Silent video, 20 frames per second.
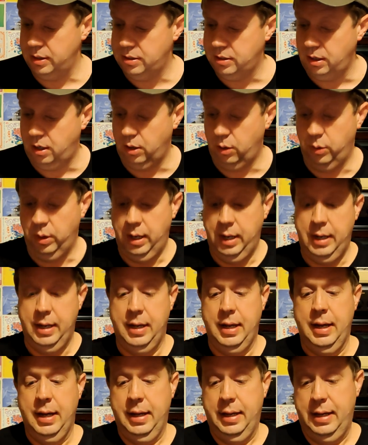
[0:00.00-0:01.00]
So
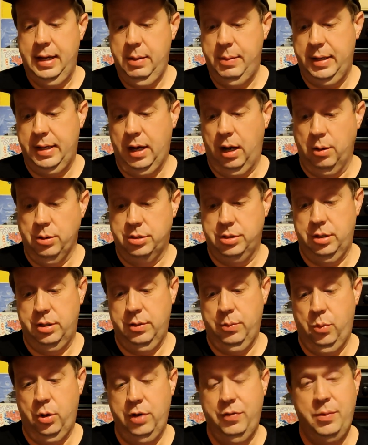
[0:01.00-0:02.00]
here we go.
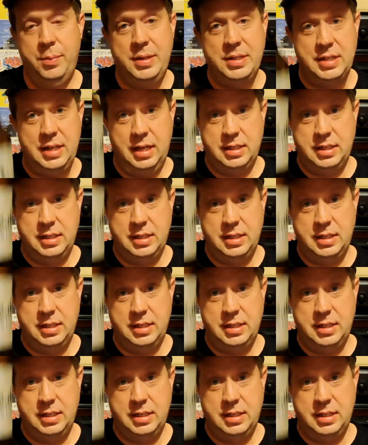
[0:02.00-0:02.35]
So one of them is